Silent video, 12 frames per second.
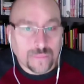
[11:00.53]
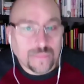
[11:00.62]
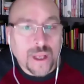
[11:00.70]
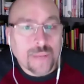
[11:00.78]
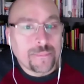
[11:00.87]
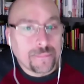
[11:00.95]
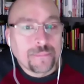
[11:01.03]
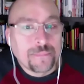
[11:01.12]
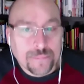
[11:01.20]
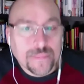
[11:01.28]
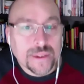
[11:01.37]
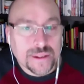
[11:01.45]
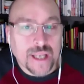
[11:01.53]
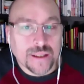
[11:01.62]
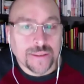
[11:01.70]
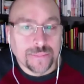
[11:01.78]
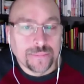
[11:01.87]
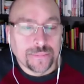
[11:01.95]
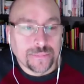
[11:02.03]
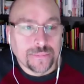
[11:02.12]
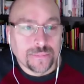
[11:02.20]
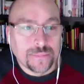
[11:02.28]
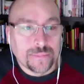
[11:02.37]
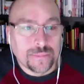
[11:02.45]
both of which
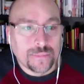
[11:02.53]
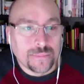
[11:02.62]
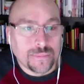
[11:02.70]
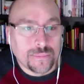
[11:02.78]
for very